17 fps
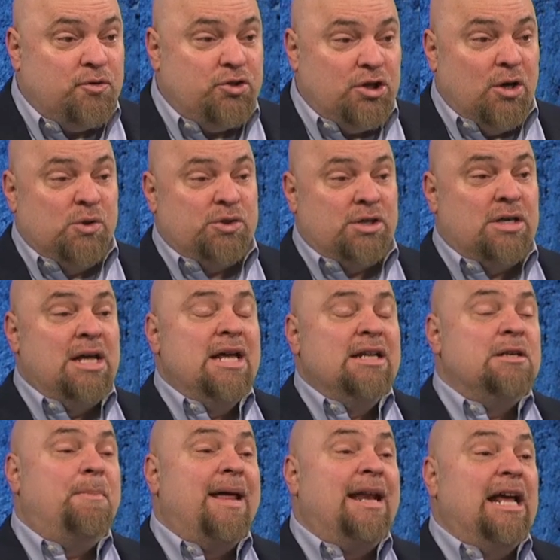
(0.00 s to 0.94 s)
chosen,
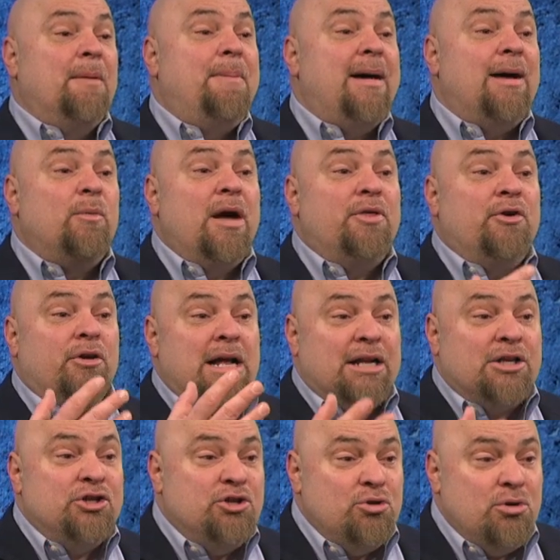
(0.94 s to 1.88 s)
depending upon whether or
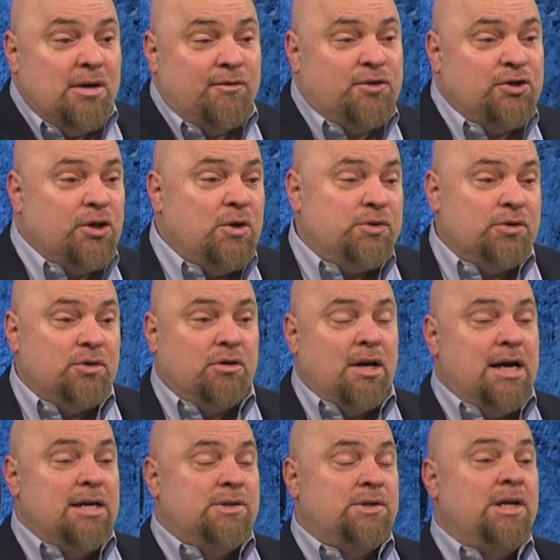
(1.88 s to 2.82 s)
not you have chosen
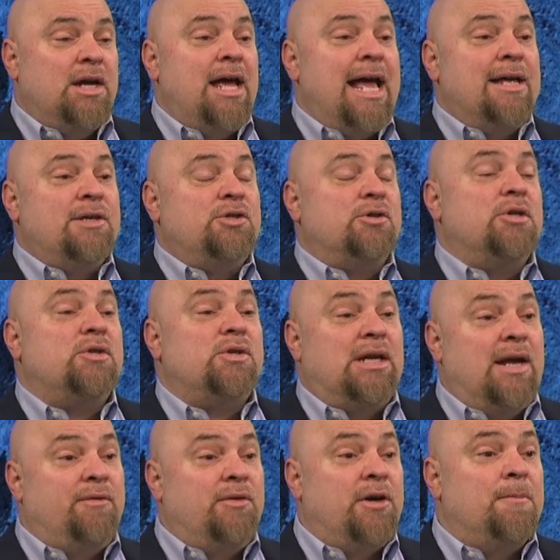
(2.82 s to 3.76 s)
Christ as your
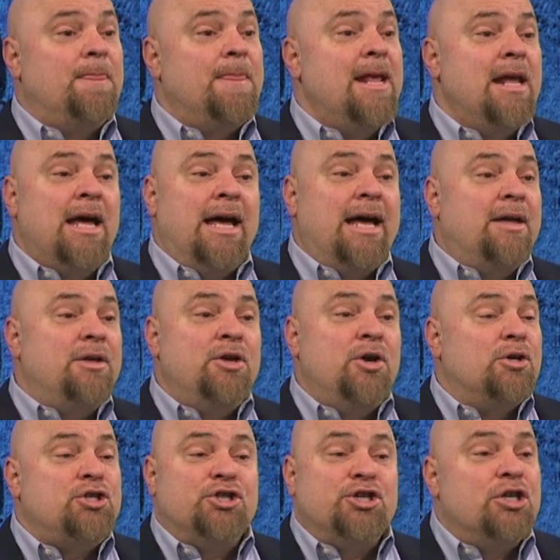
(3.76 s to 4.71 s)
Savior. Uh,
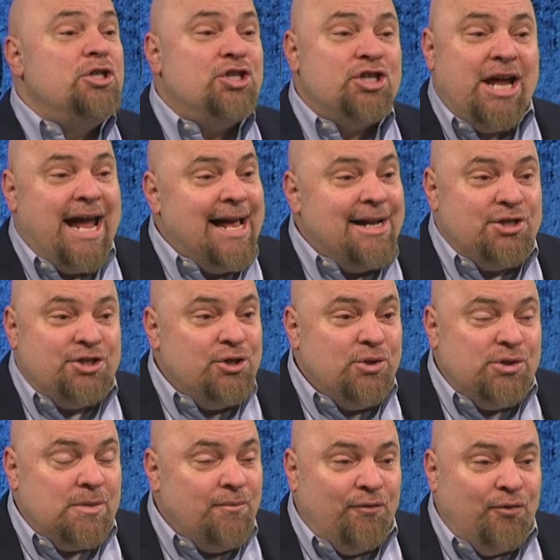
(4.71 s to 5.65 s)
your church can't
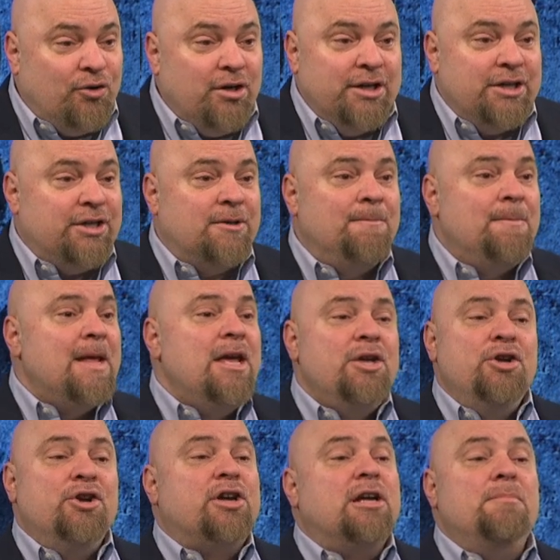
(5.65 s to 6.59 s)
choose Him for you.
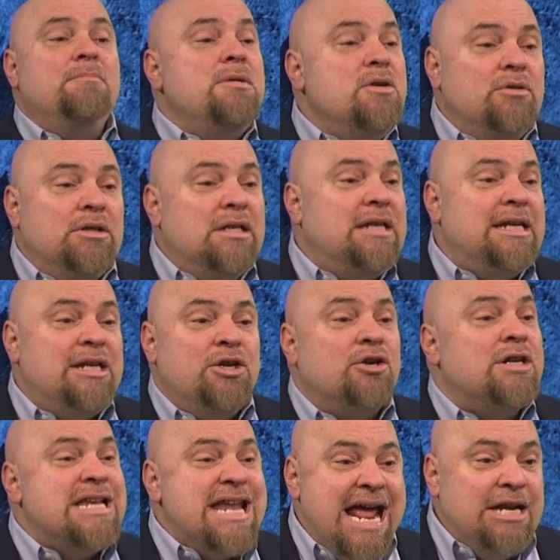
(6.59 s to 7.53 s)
Your community,
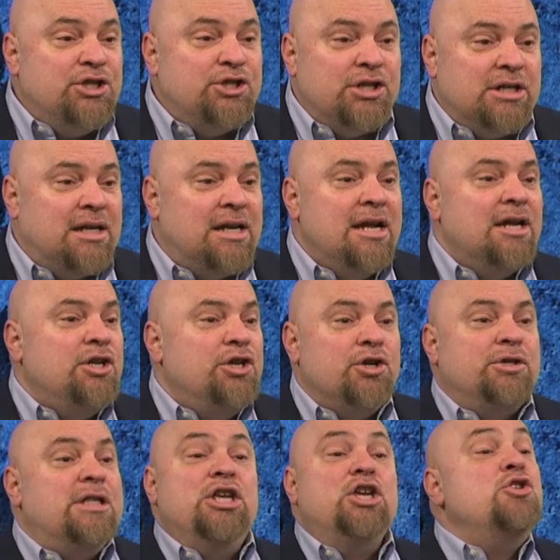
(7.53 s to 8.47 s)
your nation, your,
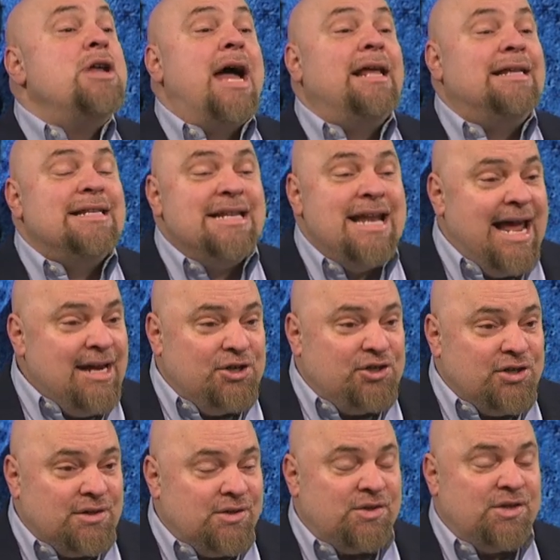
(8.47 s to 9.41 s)
the United
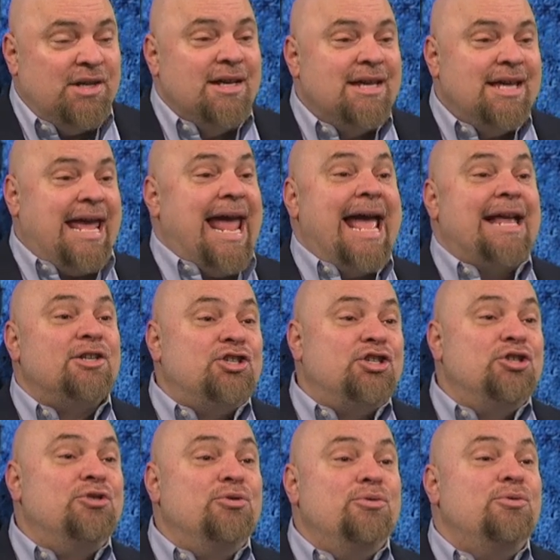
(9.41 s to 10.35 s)
Nations can't
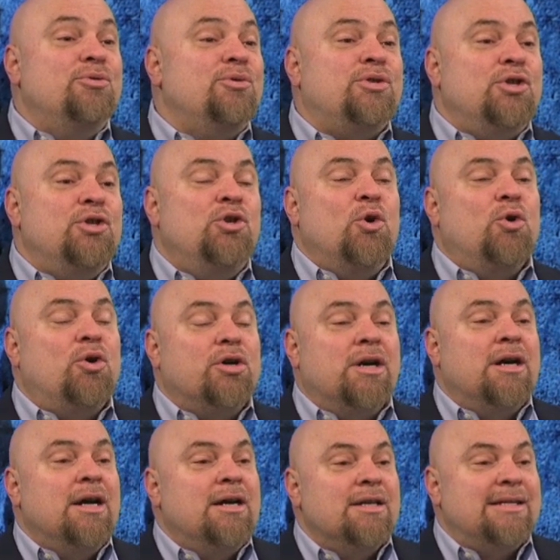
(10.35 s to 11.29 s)
choose
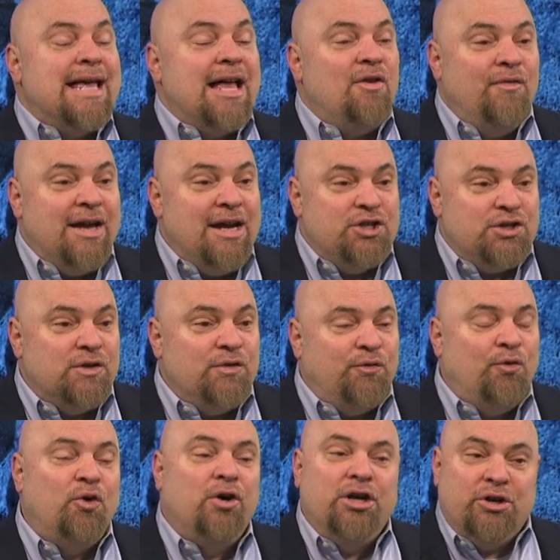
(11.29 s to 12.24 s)
your salvation
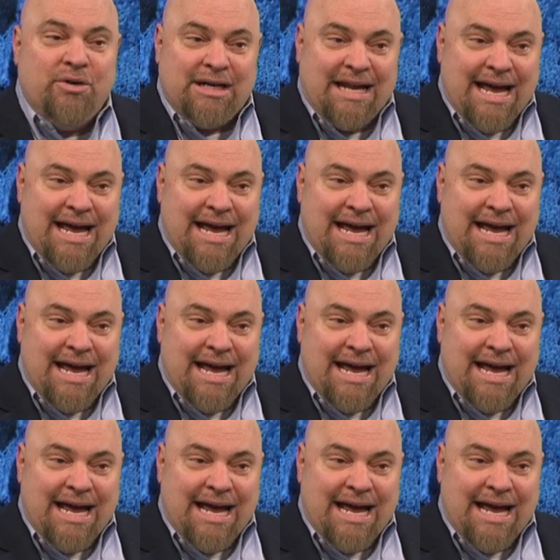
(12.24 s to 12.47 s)
for you. It